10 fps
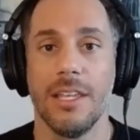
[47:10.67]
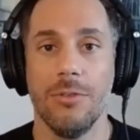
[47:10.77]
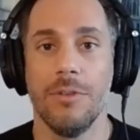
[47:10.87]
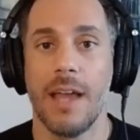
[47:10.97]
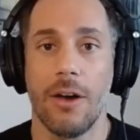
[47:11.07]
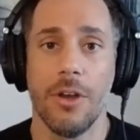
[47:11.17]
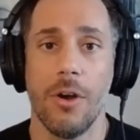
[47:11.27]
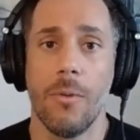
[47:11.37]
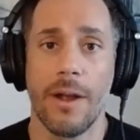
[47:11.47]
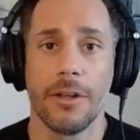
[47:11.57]
You now
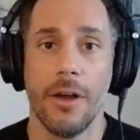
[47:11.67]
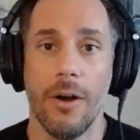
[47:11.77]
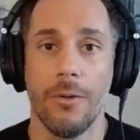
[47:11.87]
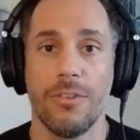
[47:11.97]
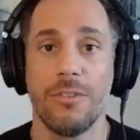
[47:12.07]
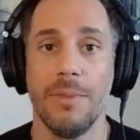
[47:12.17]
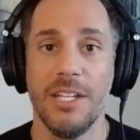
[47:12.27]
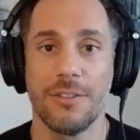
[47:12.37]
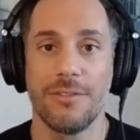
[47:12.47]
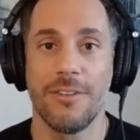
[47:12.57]
know where to go.
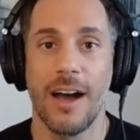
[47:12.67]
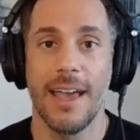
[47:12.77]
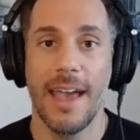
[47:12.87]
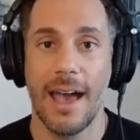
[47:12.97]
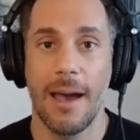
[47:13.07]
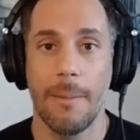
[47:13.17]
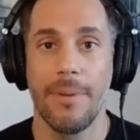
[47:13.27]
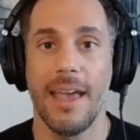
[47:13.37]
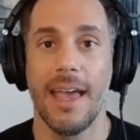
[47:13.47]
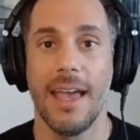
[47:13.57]
Speechify
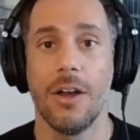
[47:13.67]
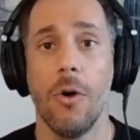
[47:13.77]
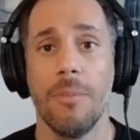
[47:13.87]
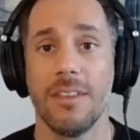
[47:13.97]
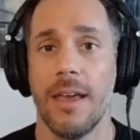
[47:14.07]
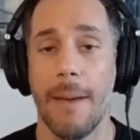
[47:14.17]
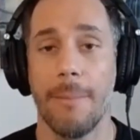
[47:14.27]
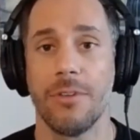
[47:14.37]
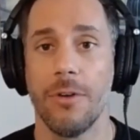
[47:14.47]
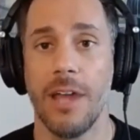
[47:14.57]
app. And hope this
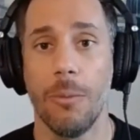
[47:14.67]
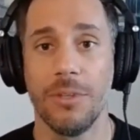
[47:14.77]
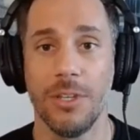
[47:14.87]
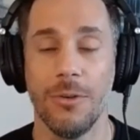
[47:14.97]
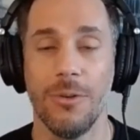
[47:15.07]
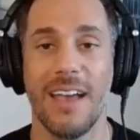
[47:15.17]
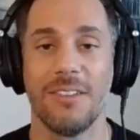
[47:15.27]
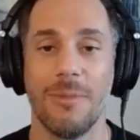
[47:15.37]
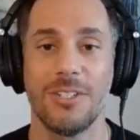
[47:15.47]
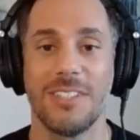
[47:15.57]
episode helped you
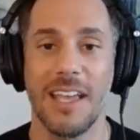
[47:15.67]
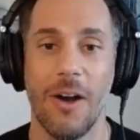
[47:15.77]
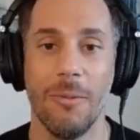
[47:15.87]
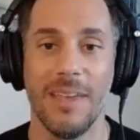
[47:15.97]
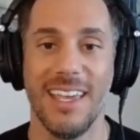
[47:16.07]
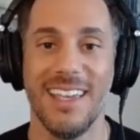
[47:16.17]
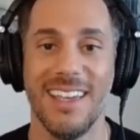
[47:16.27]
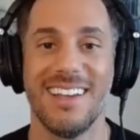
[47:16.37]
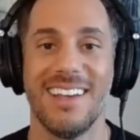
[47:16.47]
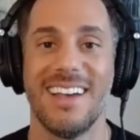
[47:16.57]
as much as it helped me.
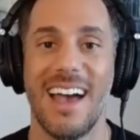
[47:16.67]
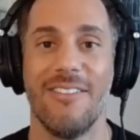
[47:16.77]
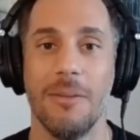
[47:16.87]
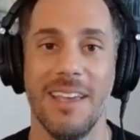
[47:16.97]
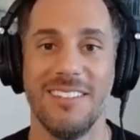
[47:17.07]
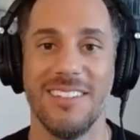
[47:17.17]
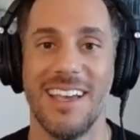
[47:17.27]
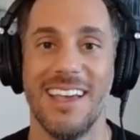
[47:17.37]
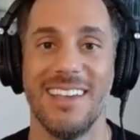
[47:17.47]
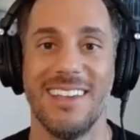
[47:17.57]
Have an amazing day.